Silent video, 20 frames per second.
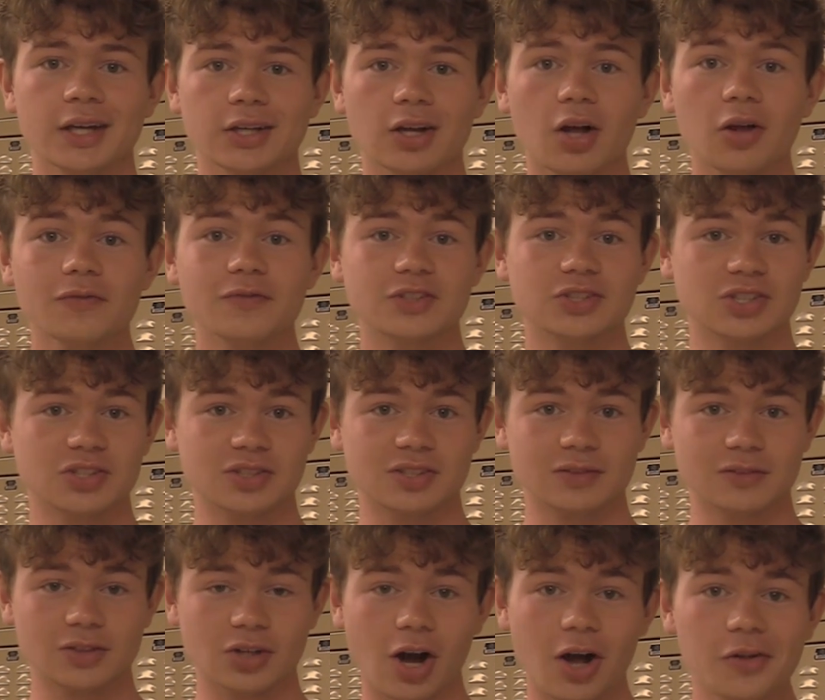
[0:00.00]

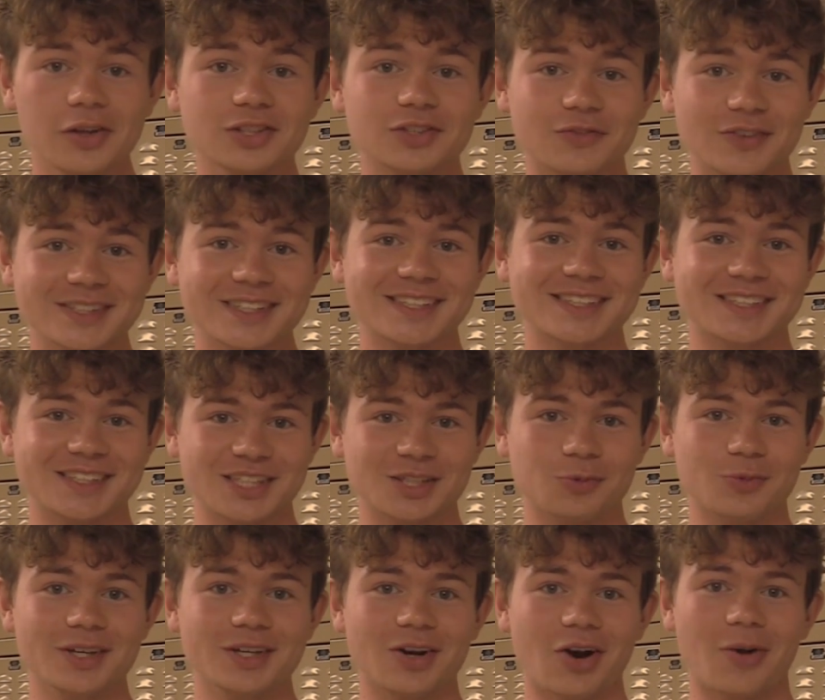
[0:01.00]
College visits
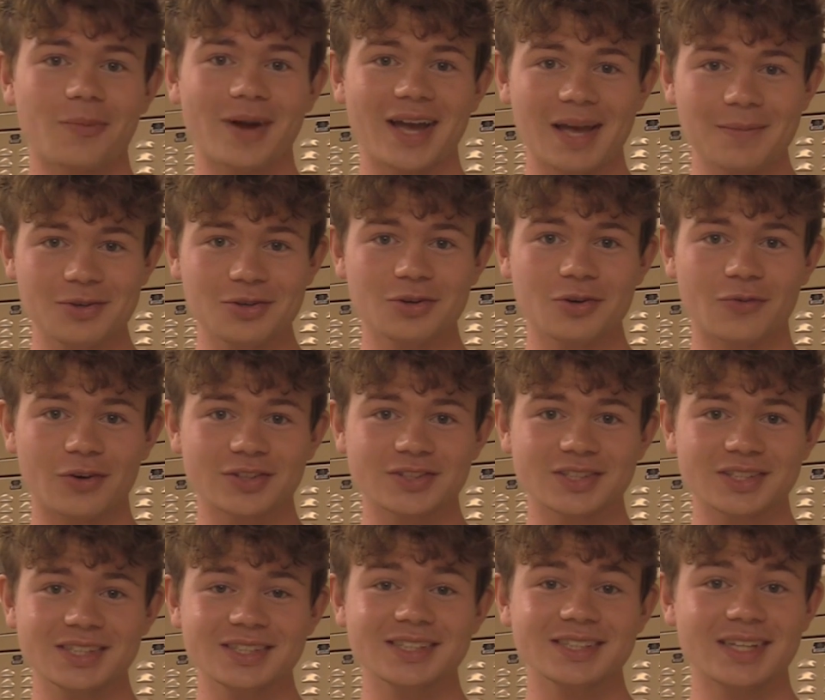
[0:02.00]
this week are Miami
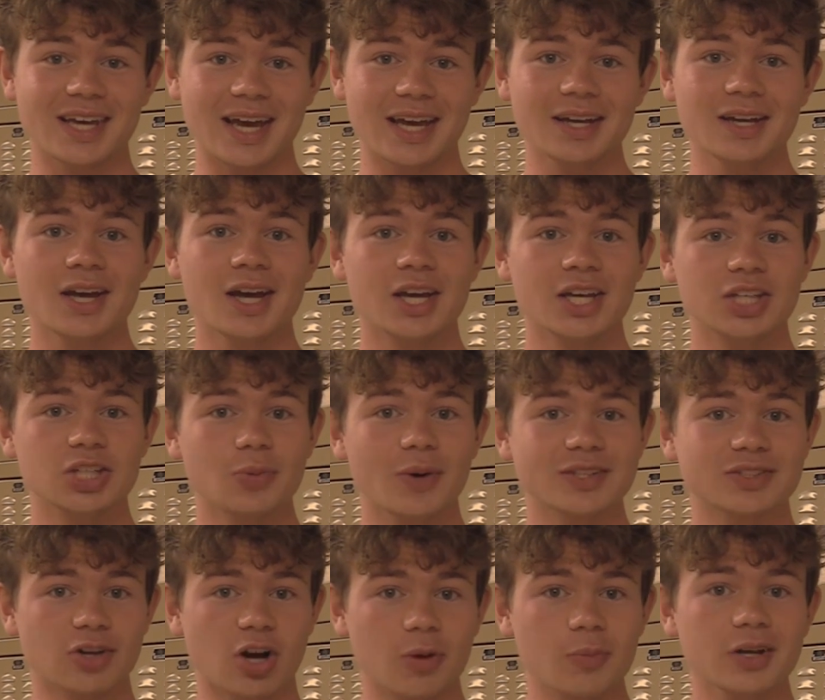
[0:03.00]
University today,
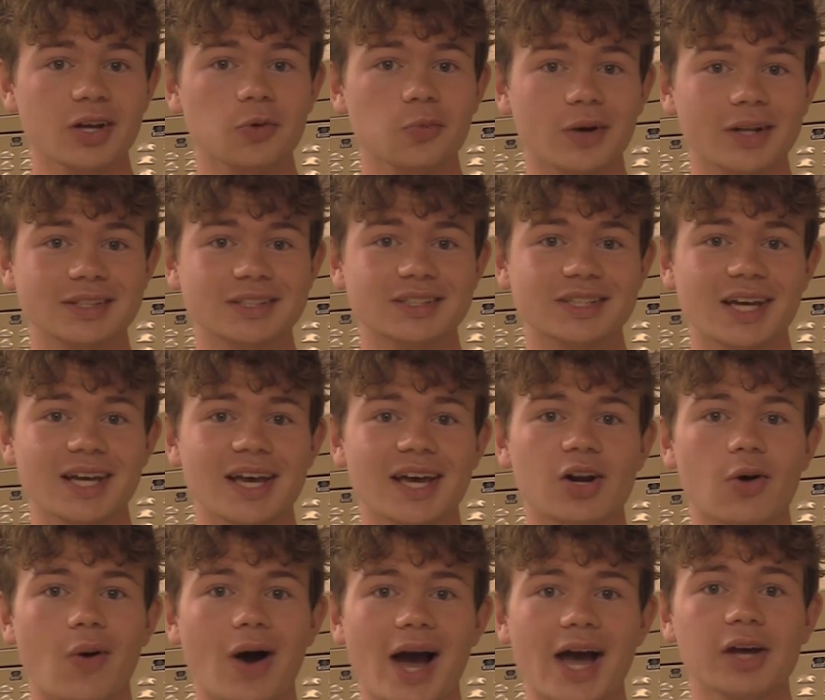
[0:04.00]
U.S. Army on Wednesday,
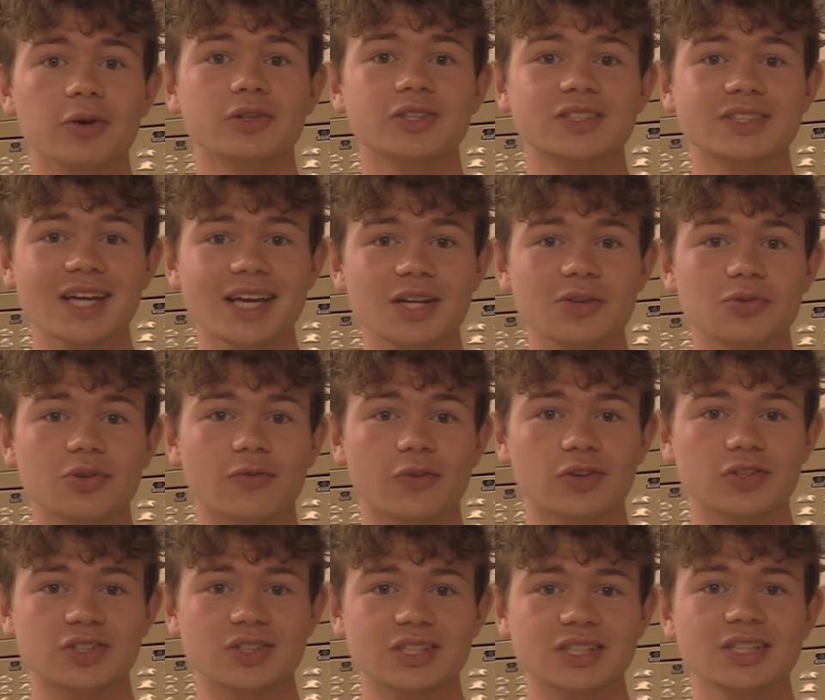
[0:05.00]
and Ohio State
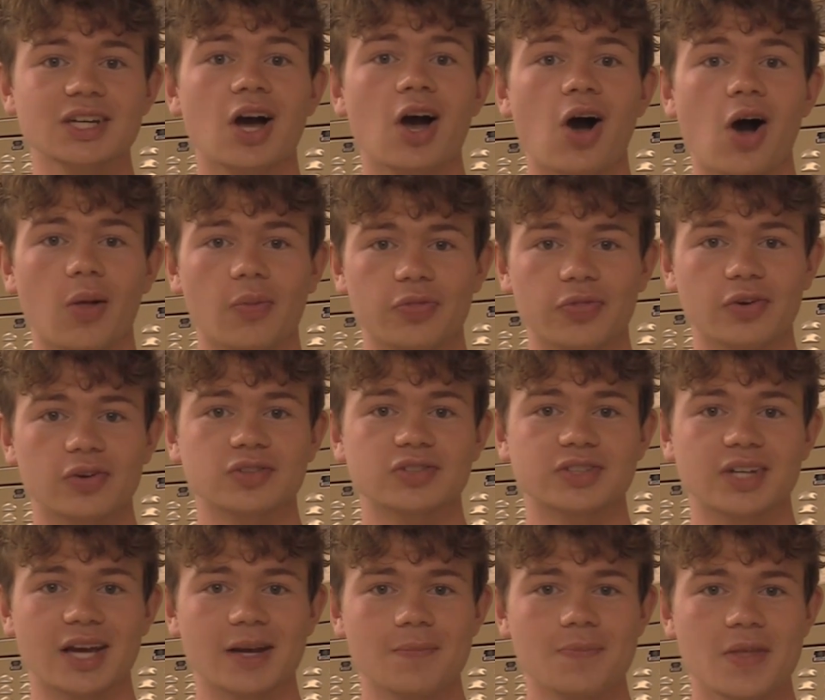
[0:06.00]
University on
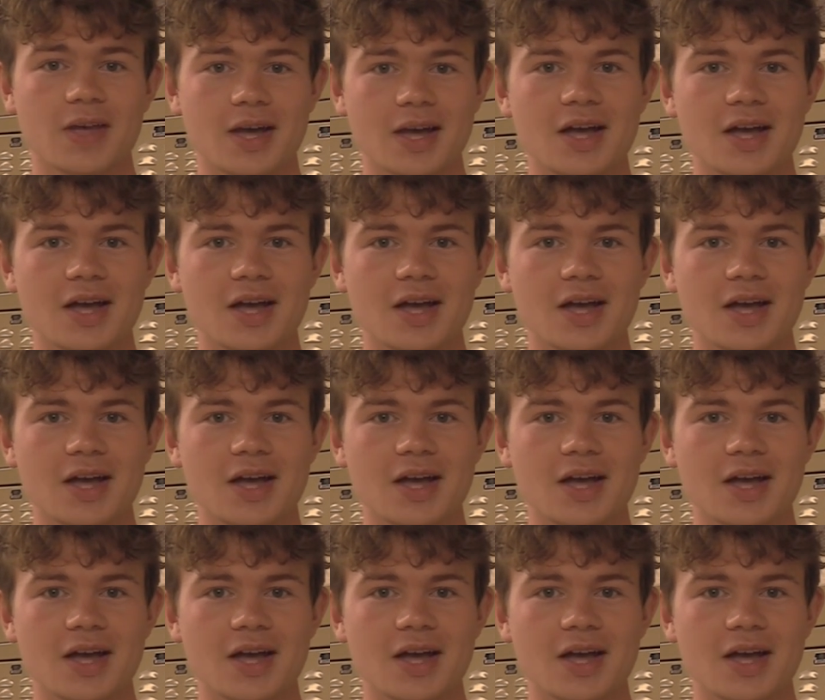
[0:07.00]
Thursday.